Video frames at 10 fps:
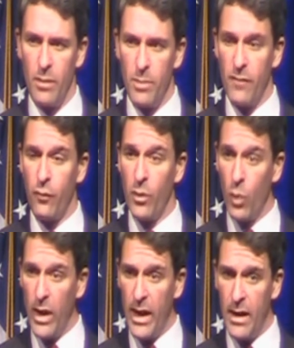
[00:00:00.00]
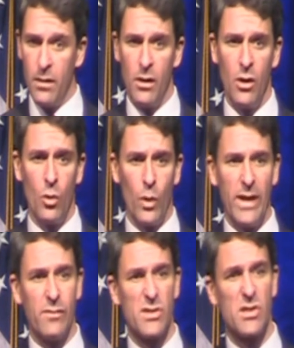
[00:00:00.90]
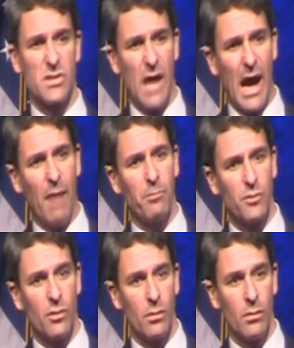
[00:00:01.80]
But if we win, we have stopped